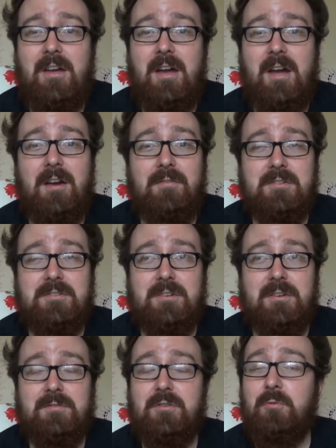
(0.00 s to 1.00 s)
have
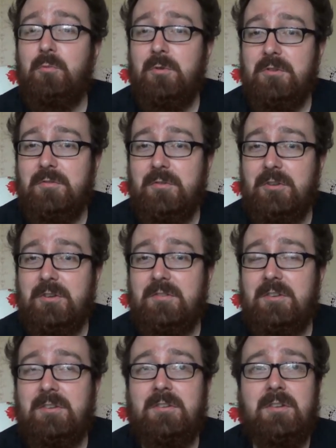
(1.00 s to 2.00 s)
yourselves a wonderful
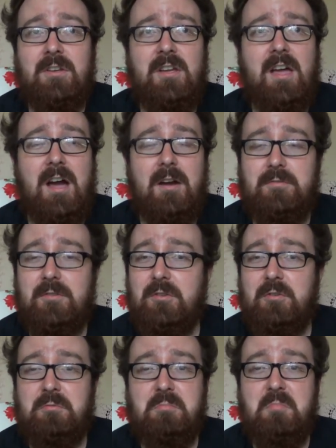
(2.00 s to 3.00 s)
evening,
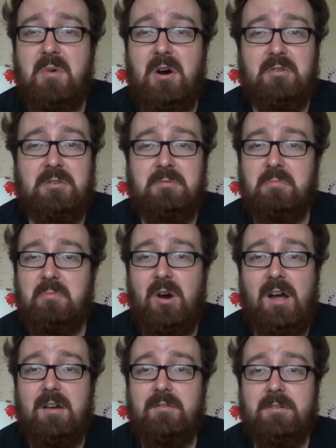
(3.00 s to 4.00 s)
afternoon, morning,
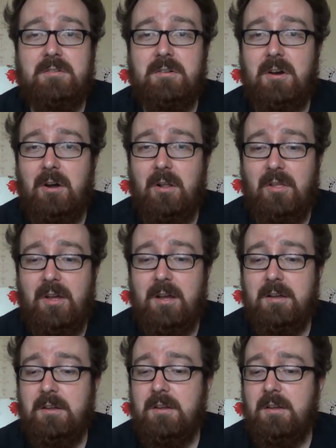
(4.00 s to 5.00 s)
whatever, all
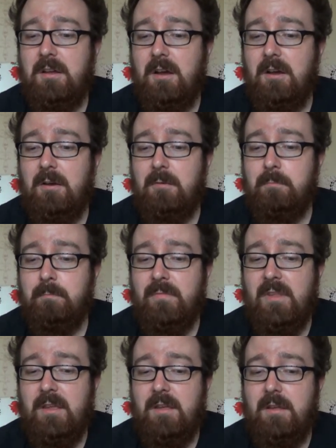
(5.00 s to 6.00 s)
that.
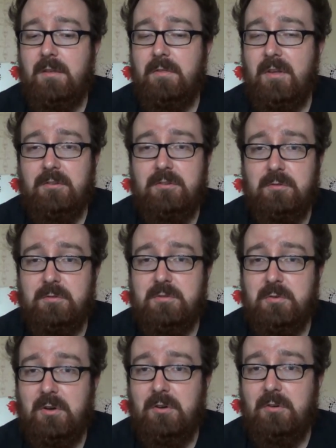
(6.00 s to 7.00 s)
Thank you
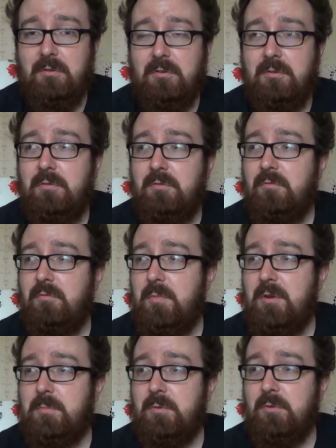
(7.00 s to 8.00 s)
to all the
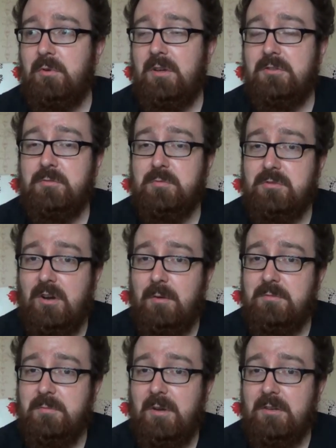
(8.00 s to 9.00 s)
people who have
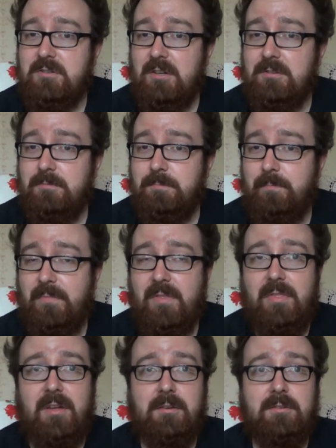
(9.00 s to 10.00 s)
subscribed to my channel.
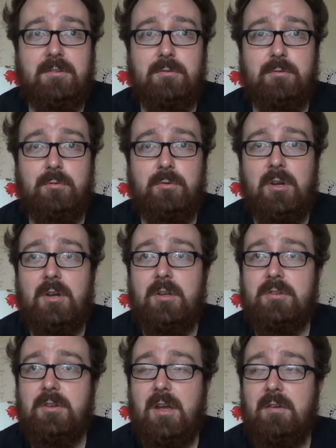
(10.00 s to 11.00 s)
Thank you
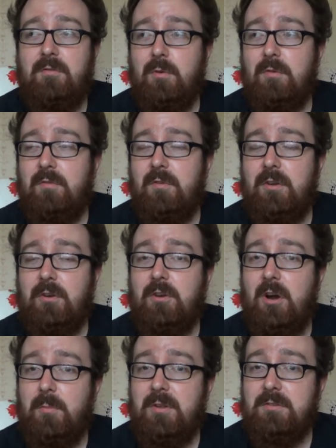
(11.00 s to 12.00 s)
to everyone for your
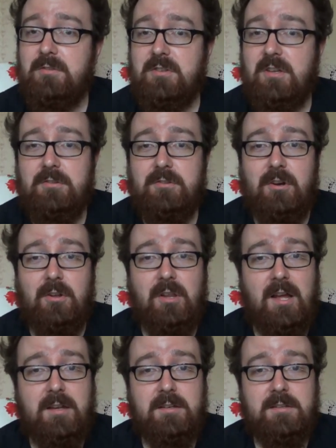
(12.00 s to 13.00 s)
comments and your
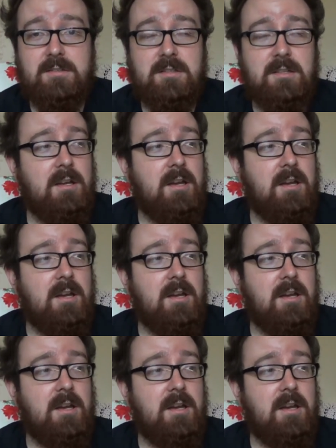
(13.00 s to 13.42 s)
likes.